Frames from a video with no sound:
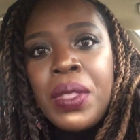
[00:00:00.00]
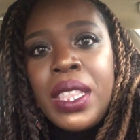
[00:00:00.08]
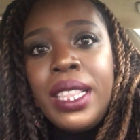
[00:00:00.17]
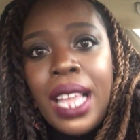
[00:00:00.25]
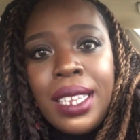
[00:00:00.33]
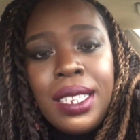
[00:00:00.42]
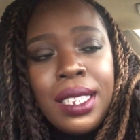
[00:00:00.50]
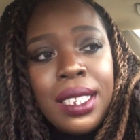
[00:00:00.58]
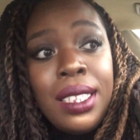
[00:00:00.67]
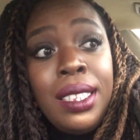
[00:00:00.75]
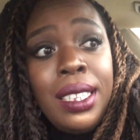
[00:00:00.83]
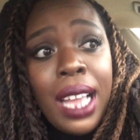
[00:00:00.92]

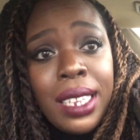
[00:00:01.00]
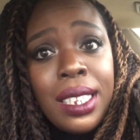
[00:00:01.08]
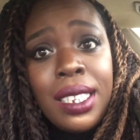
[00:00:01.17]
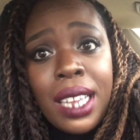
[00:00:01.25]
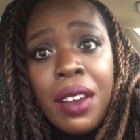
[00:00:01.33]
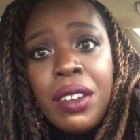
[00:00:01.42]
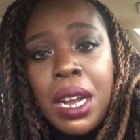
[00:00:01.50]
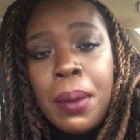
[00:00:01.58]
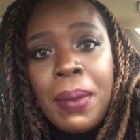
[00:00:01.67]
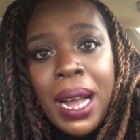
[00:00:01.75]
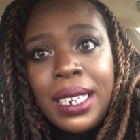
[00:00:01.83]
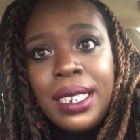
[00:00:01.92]
necessary
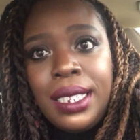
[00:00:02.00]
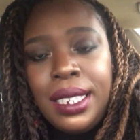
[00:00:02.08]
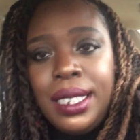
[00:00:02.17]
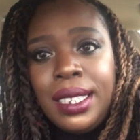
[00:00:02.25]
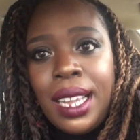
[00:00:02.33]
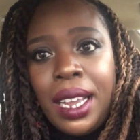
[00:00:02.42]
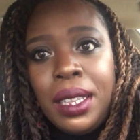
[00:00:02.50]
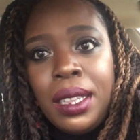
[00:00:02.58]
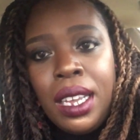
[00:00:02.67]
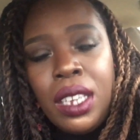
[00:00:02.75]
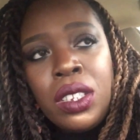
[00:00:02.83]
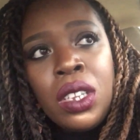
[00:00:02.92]
commodities like
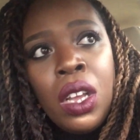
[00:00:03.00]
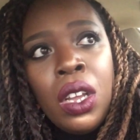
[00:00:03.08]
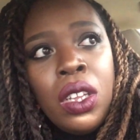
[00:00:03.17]
this,